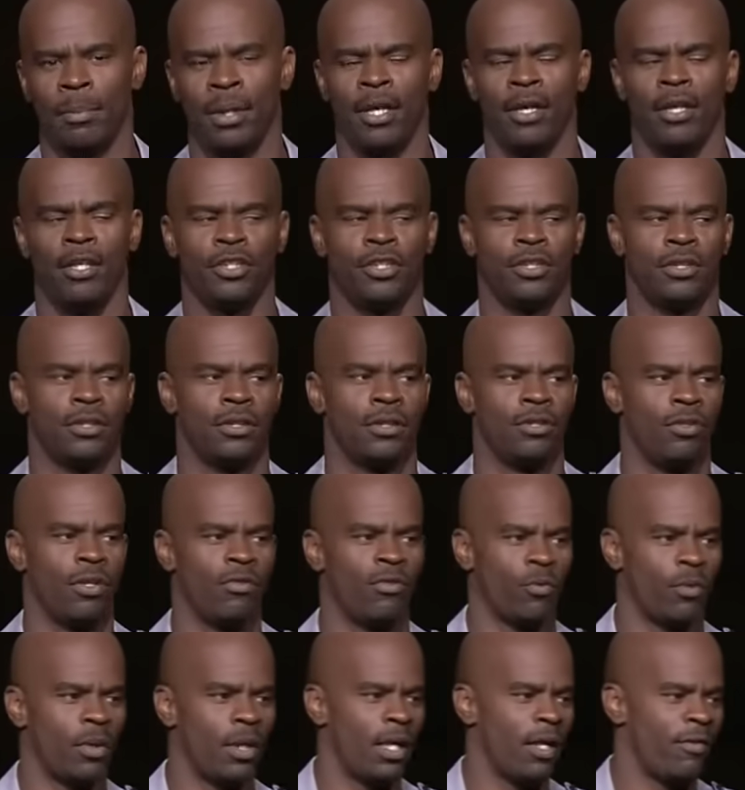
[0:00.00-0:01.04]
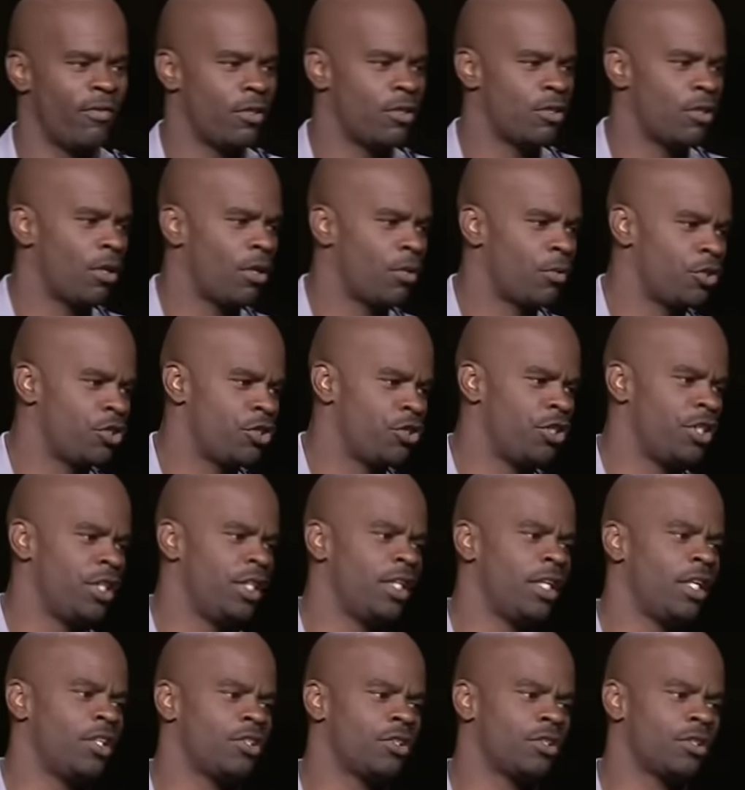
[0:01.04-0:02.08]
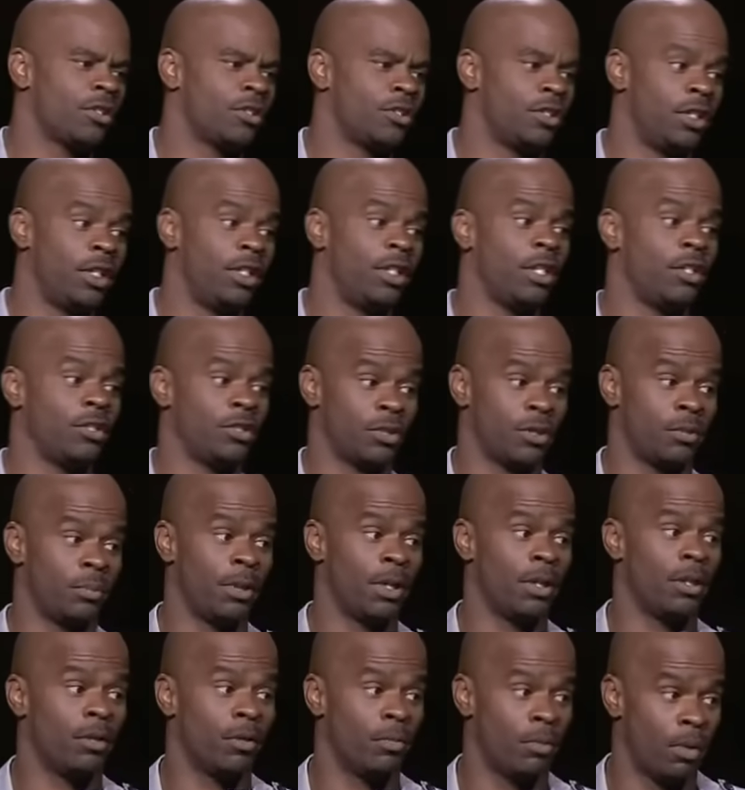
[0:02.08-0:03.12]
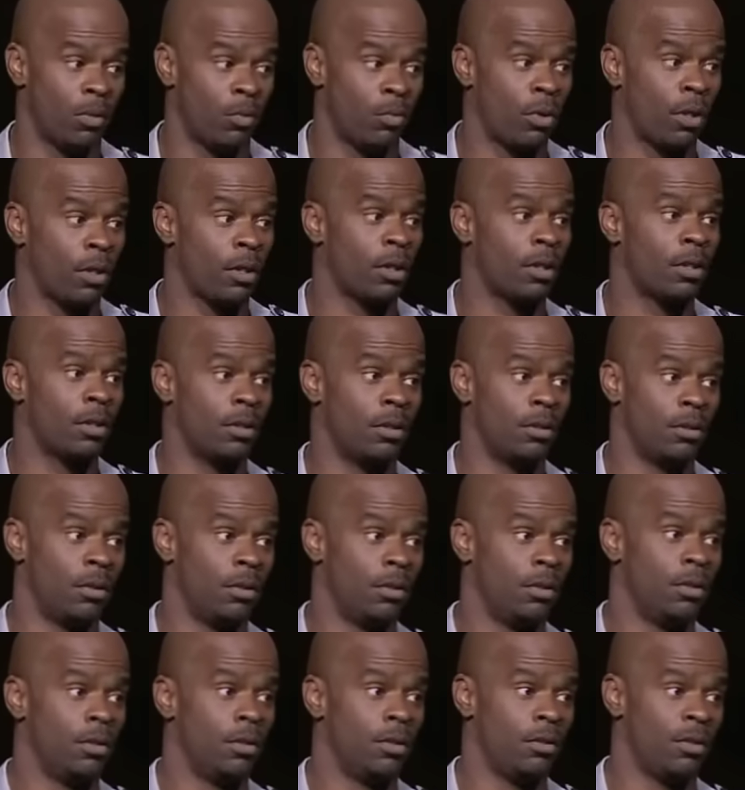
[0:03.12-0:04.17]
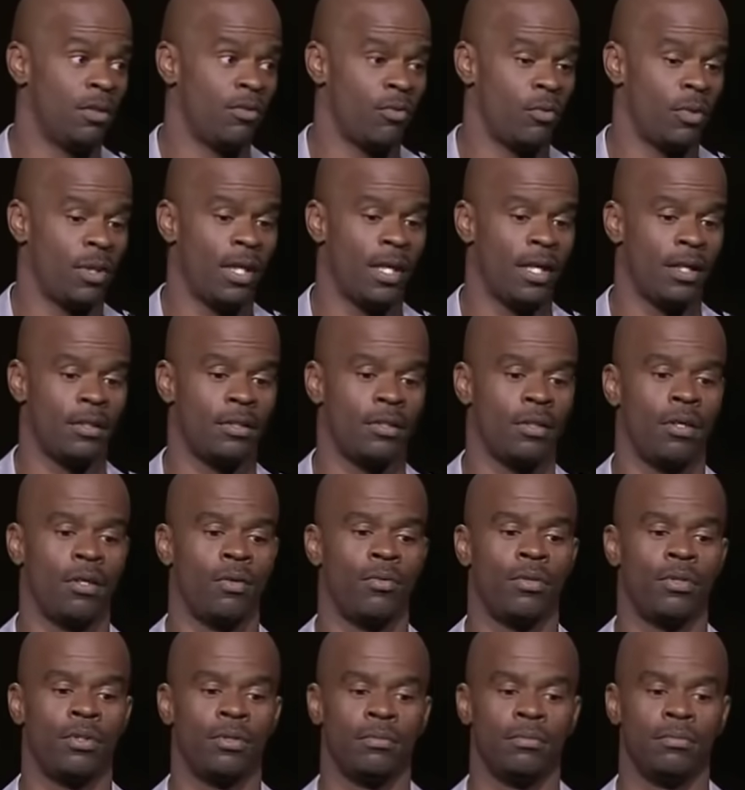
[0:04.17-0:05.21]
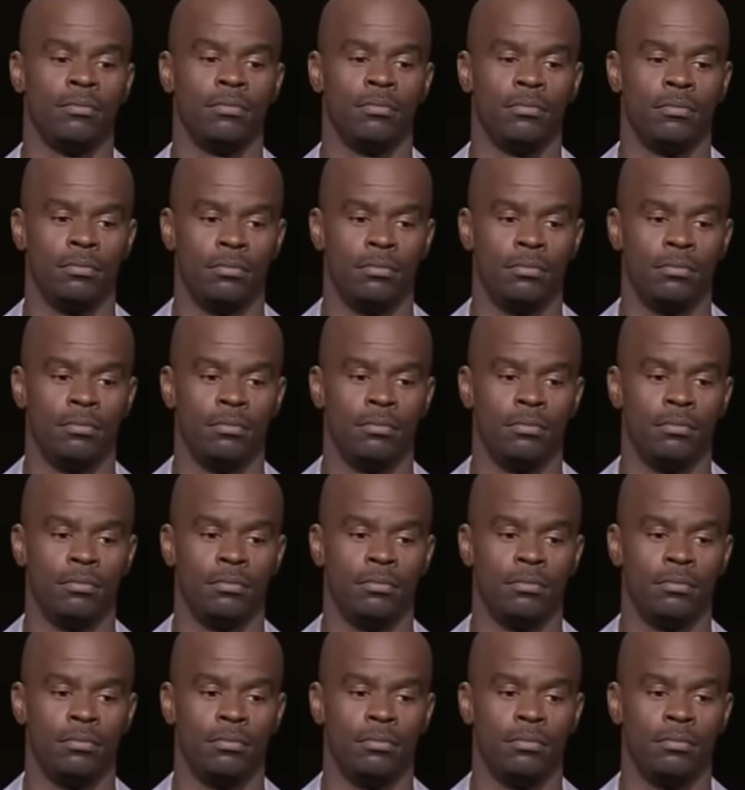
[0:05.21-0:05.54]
Parents, you ever want to have to talk with your teenagers? Because teenagers can be a little bit of work. You ever want to have to talk with them?